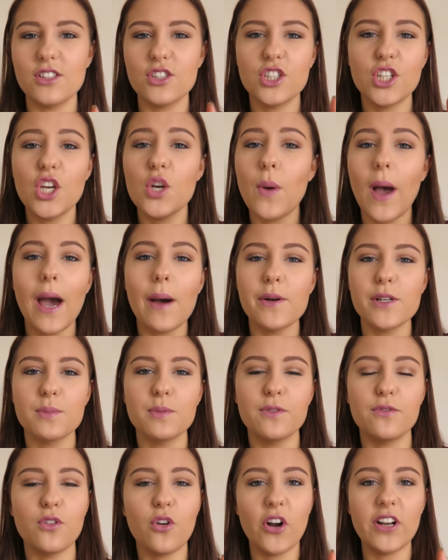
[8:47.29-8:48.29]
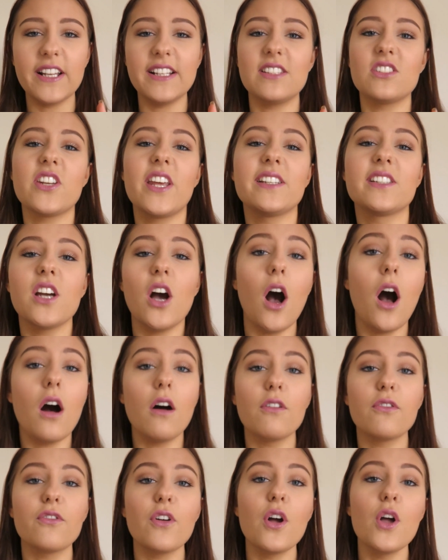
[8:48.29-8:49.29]
2 hours before I need to take it
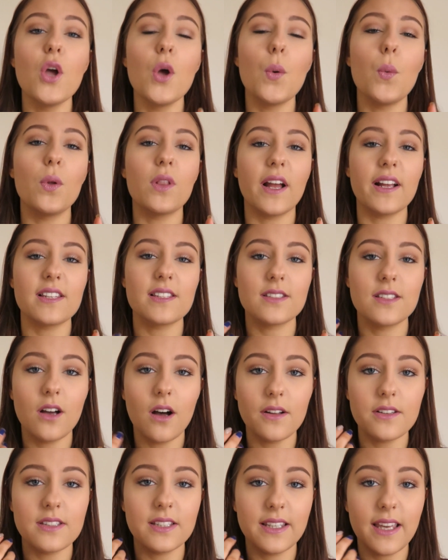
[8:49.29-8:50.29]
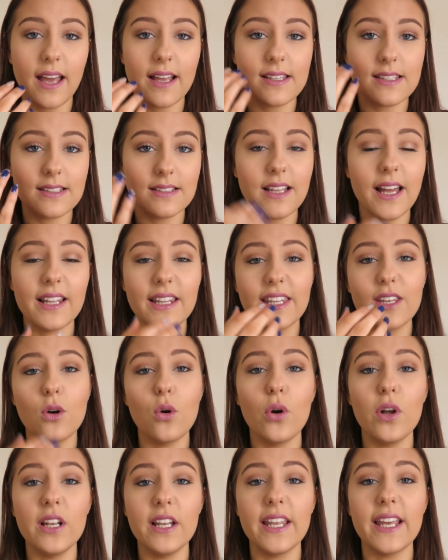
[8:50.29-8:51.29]
off will I start to get slightly
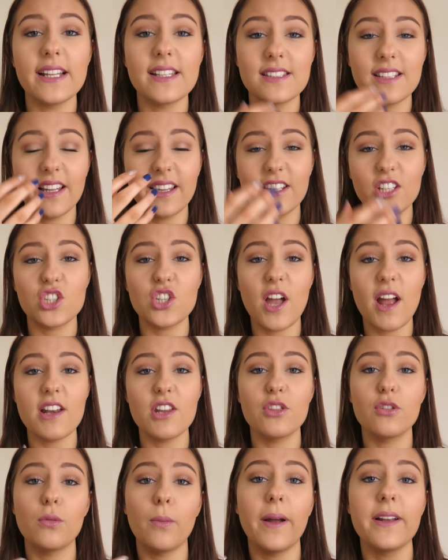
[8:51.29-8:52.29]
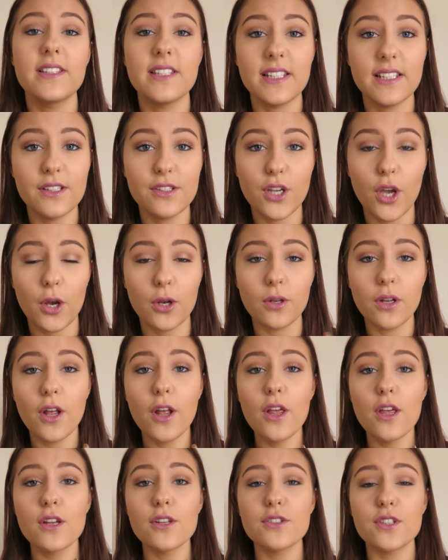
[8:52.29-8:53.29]
oily and slightly shiny through my T-zone.
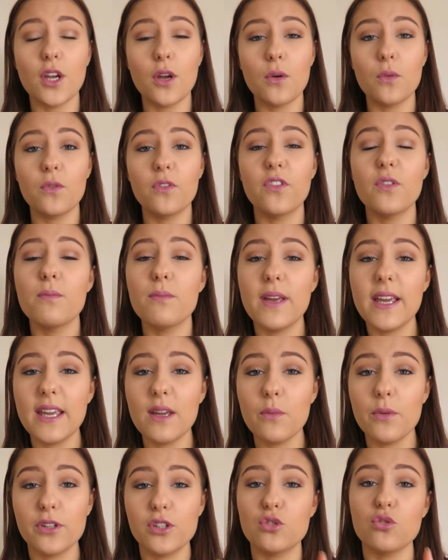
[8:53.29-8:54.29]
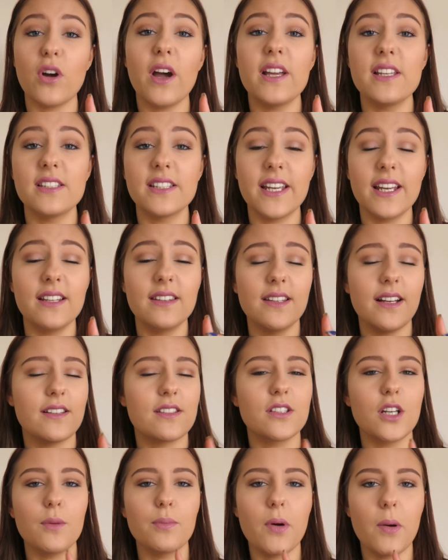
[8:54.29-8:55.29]
So for me, with dry skin,
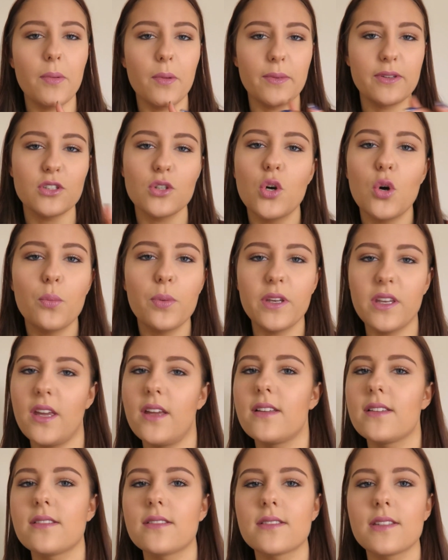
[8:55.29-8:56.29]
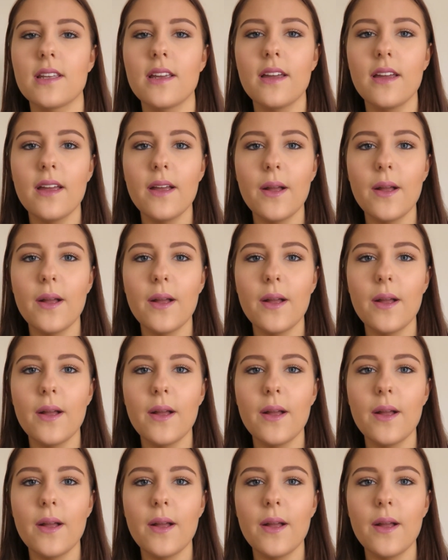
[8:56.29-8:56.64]
that's not a problem at all because